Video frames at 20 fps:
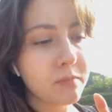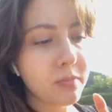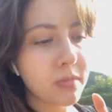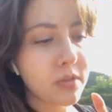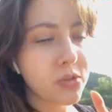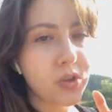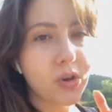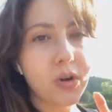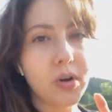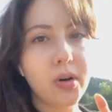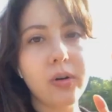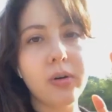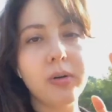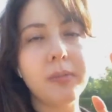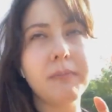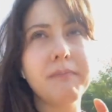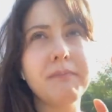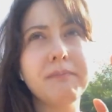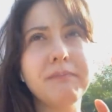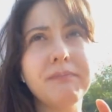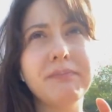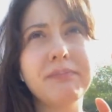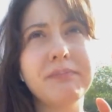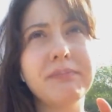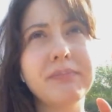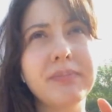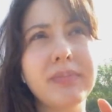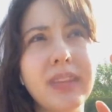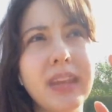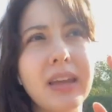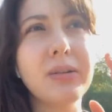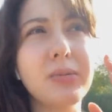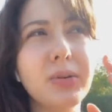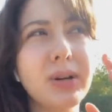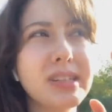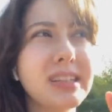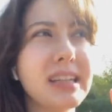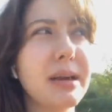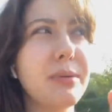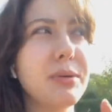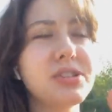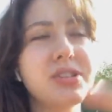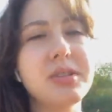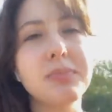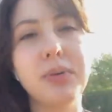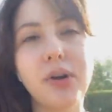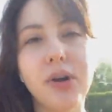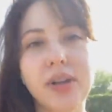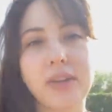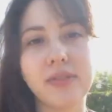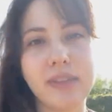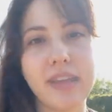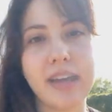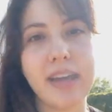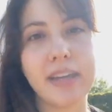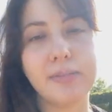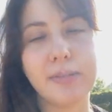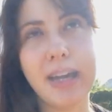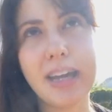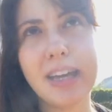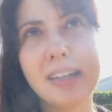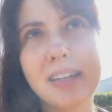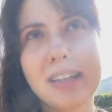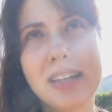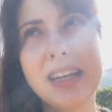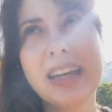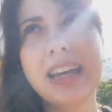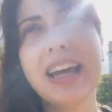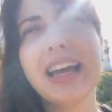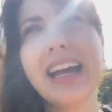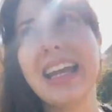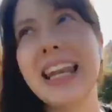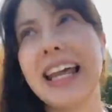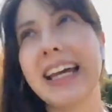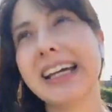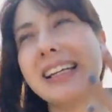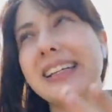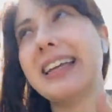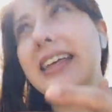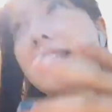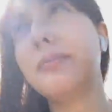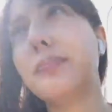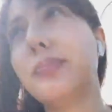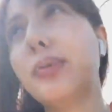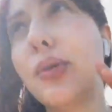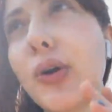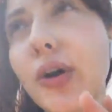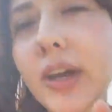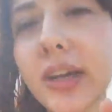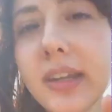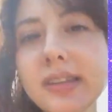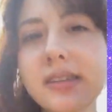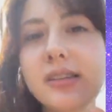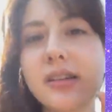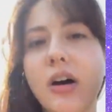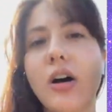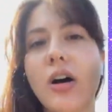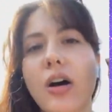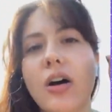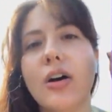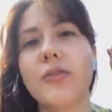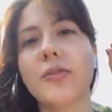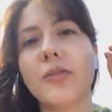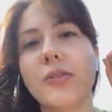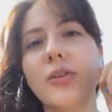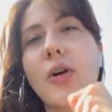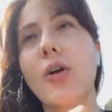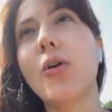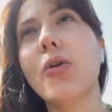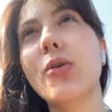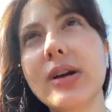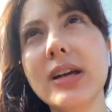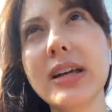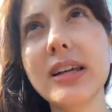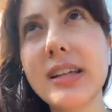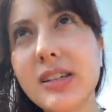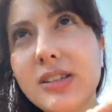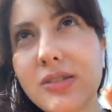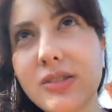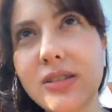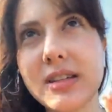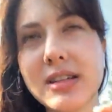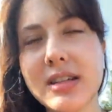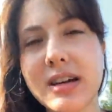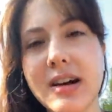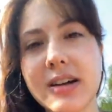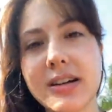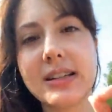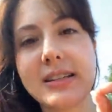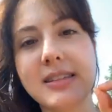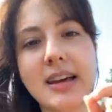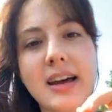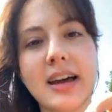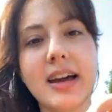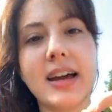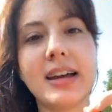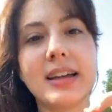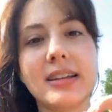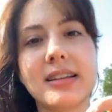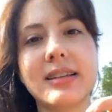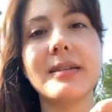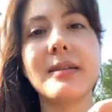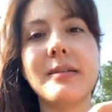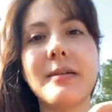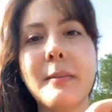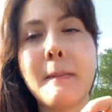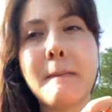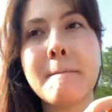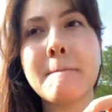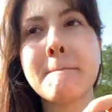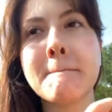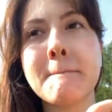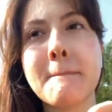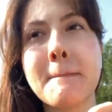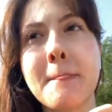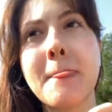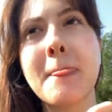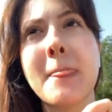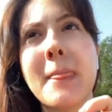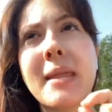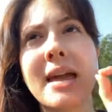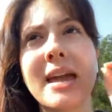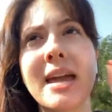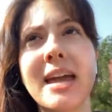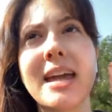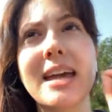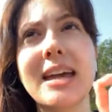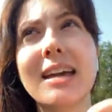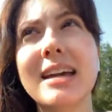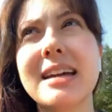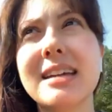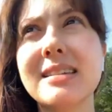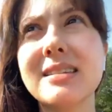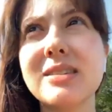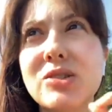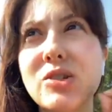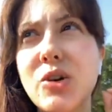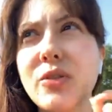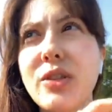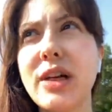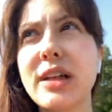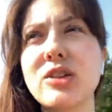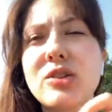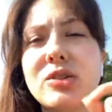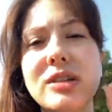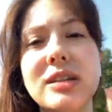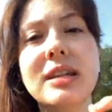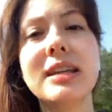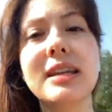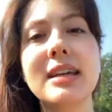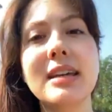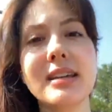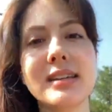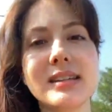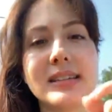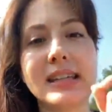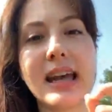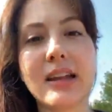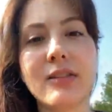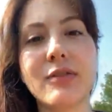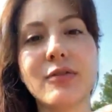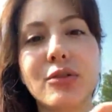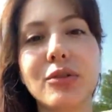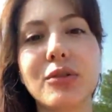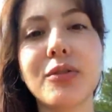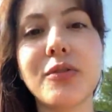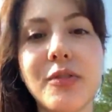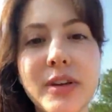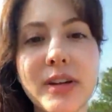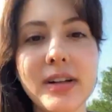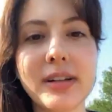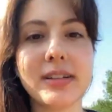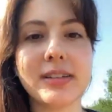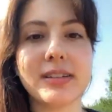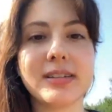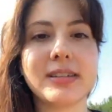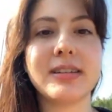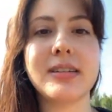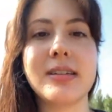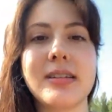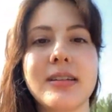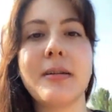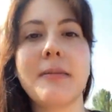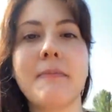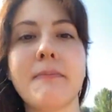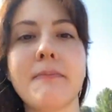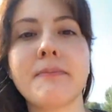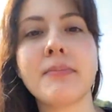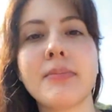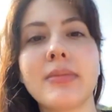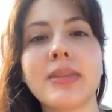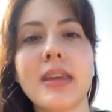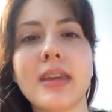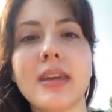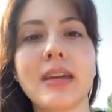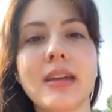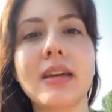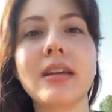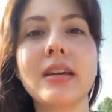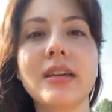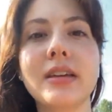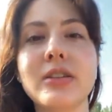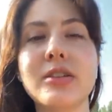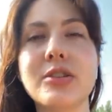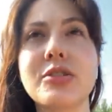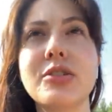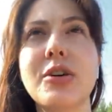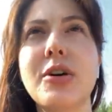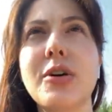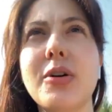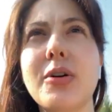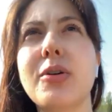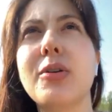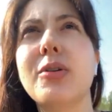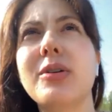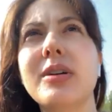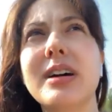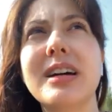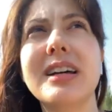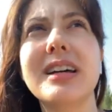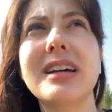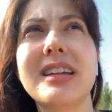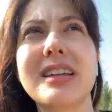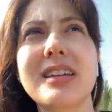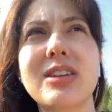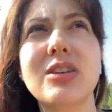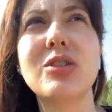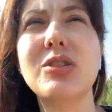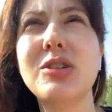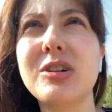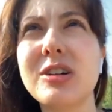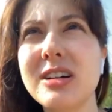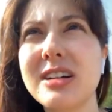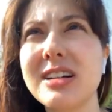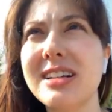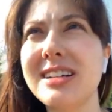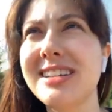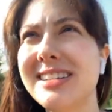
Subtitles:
So once again, what's the point of that, right? Like I said, the point of going into the dark side is so that your needs get fulfilled. So your